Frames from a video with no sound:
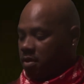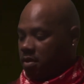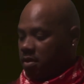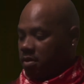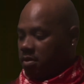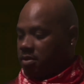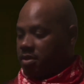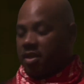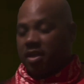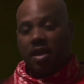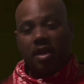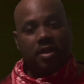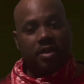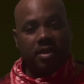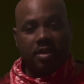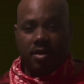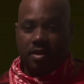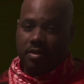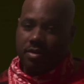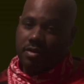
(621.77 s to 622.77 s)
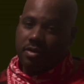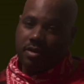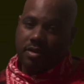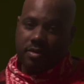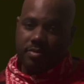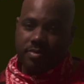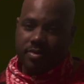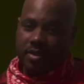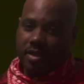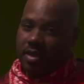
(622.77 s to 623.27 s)
she not here, you know what
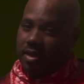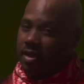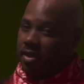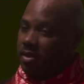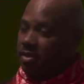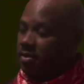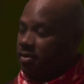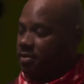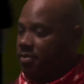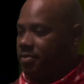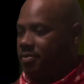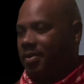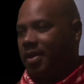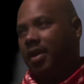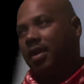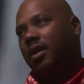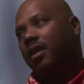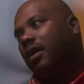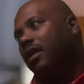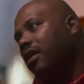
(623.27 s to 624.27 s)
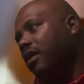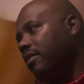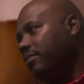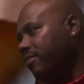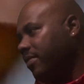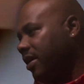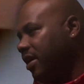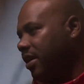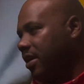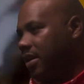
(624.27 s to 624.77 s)
I'm saying? Like, oh,
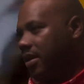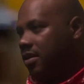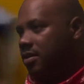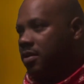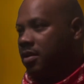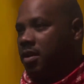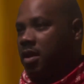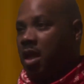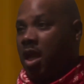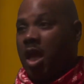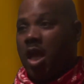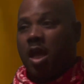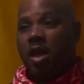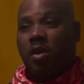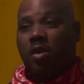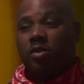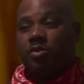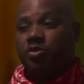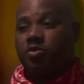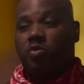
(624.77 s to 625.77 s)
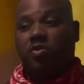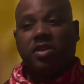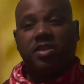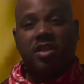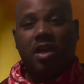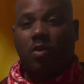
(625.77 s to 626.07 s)
man. Soon as I